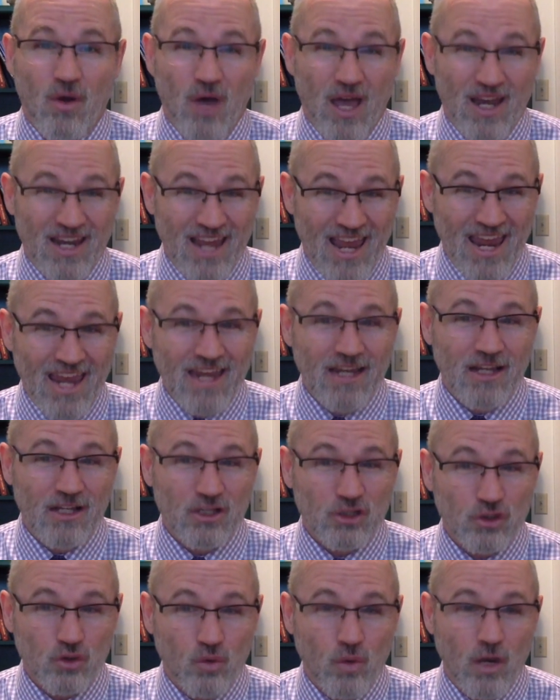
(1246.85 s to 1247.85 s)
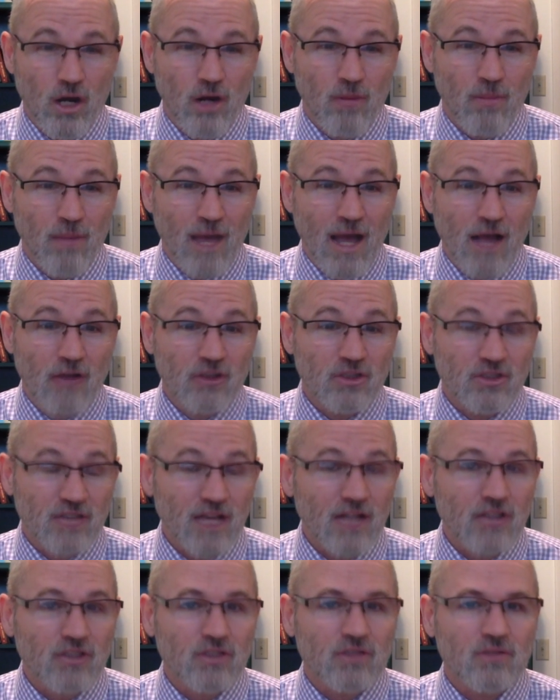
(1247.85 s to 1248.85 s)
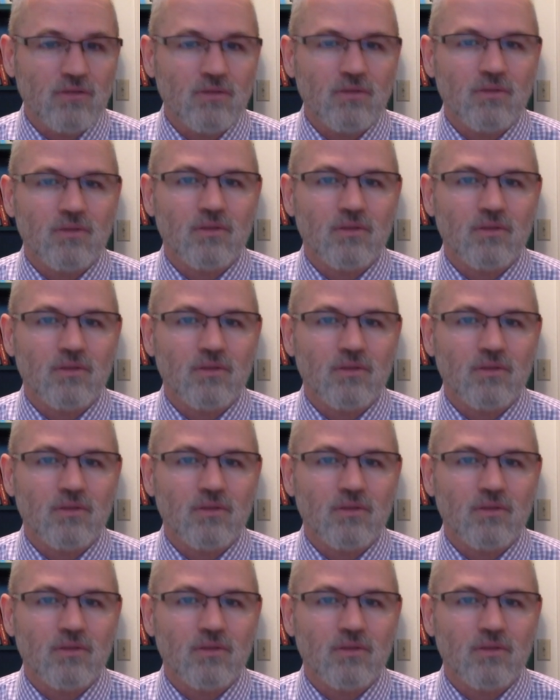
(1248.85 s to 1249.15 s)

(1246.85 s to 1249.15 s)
an 8-square-mile section,